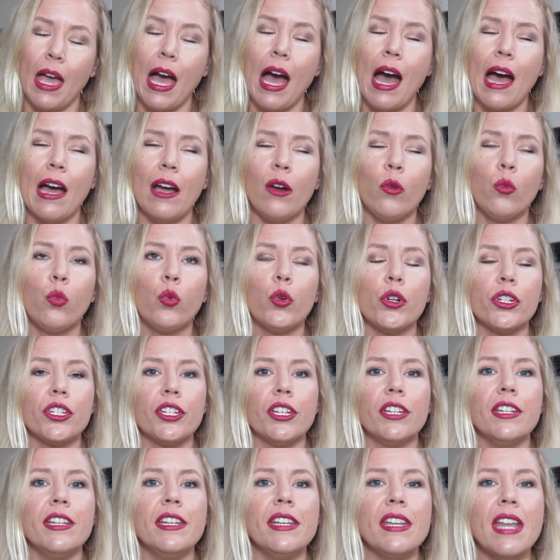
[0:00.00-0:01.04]
I would
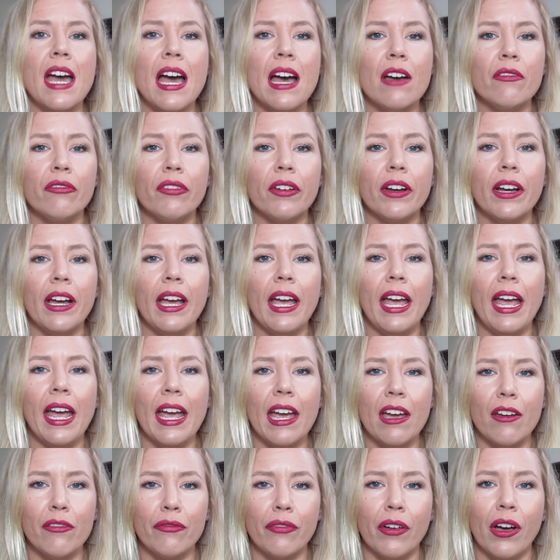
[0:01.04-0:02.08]
never
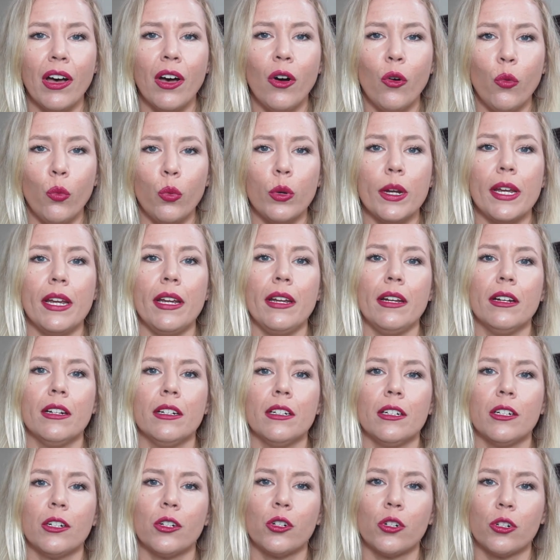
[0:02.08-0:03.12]
ever
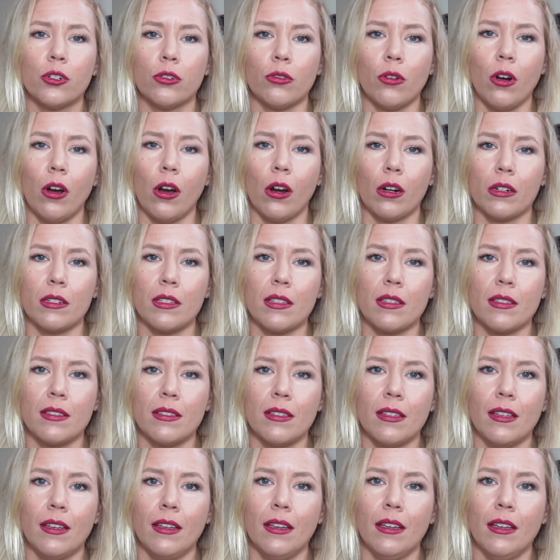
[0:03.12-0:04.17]
wear
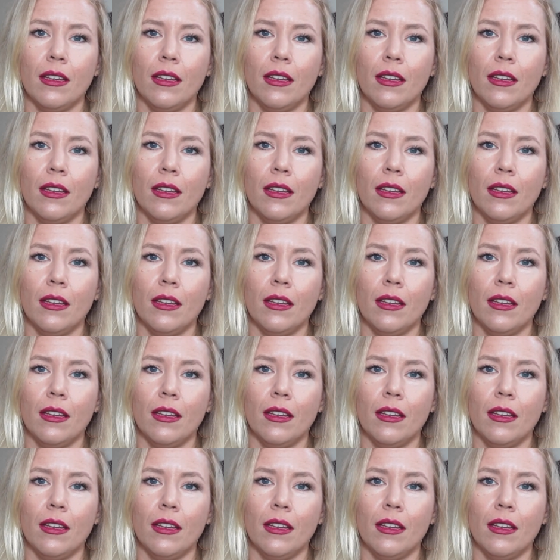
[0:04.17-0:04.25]
Crocs,